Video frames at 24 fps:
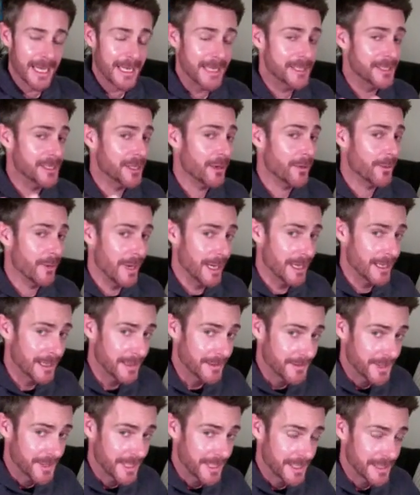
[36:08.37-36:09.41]
And so
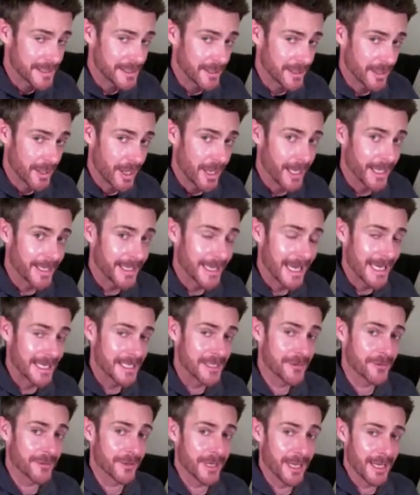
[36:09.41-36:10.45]
uh, things like
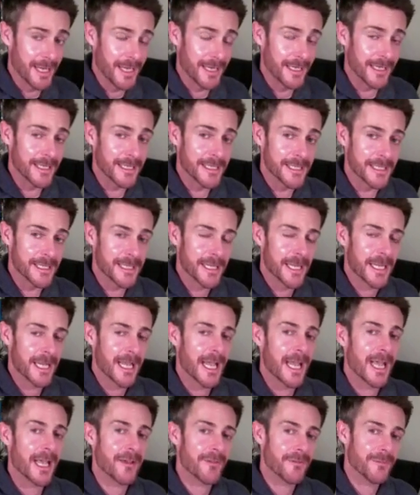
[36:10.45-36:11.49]
astragalus
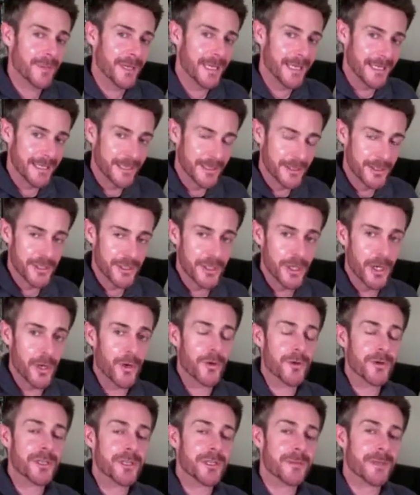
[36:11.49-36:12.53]
have been
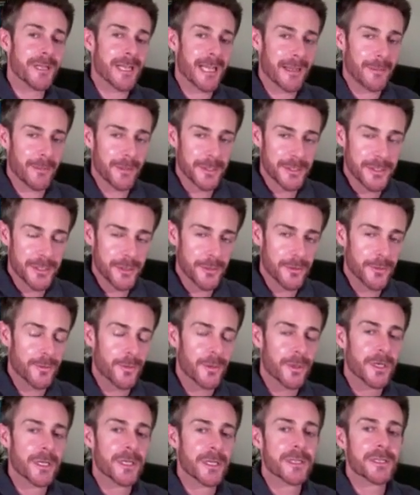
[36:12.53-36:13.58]
shown to be able
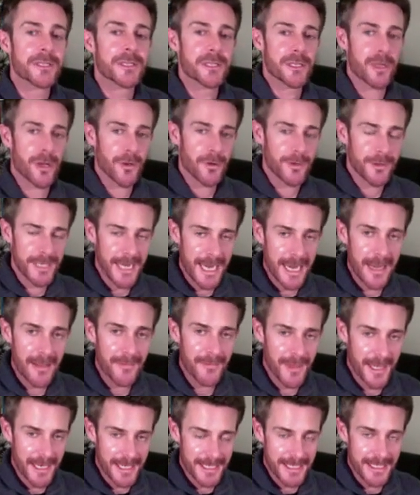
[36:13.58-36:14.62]
to slow
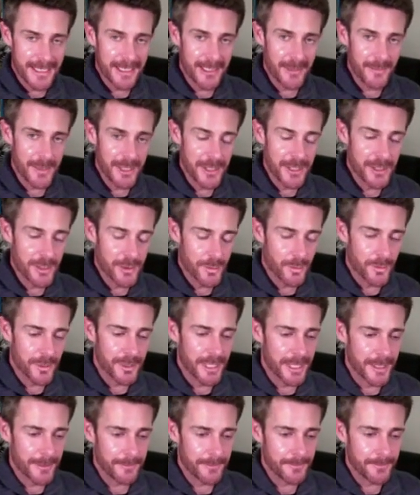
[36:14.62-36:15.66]
down that telomere
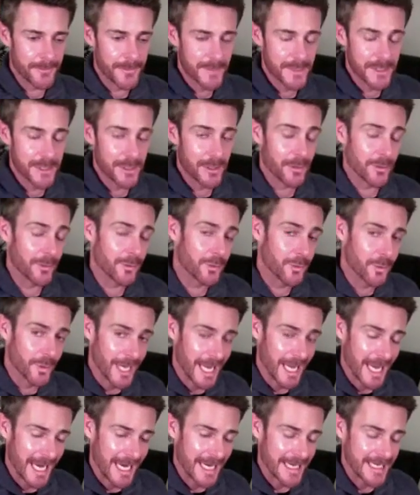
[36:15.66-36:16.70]
shortening. So
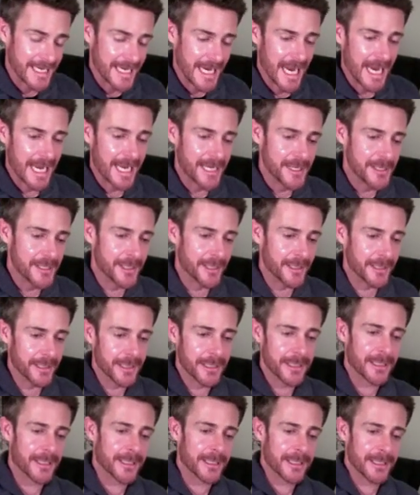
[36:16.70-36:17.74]
good anti-aging
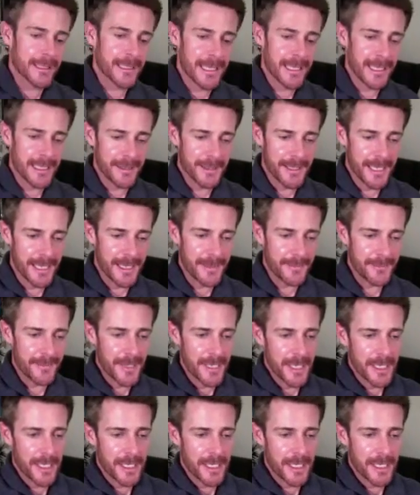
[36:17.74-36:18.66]
uh, there.